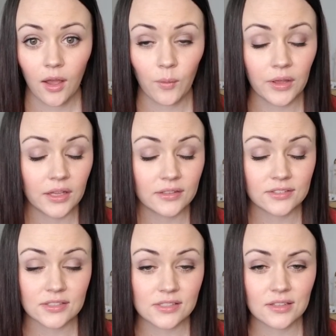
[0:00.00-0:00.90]

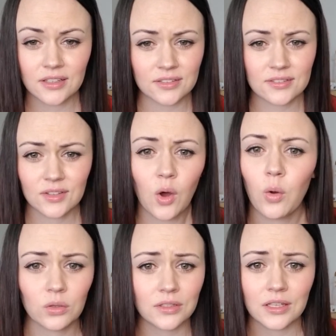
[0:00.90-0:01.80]
this
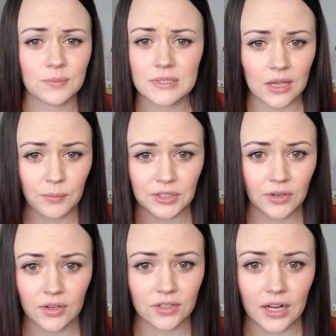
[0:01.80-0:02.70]
cold keeps coming
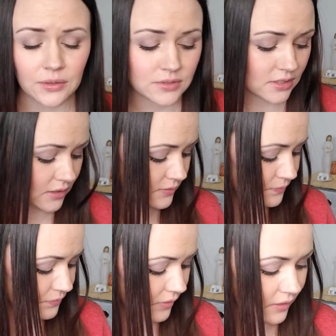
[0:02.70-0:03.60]
around our house that,
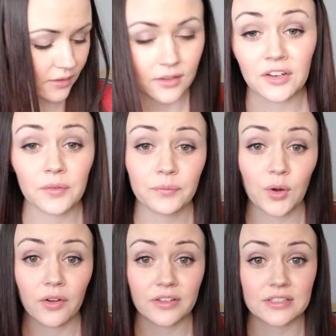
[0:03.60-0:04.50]
you know,
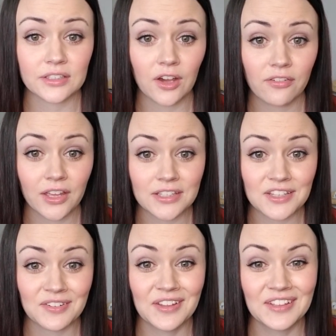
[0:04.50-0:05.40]
we're obviously not fans
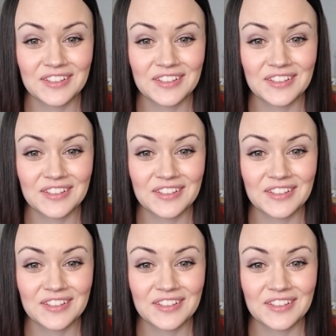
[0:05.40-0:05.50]
of.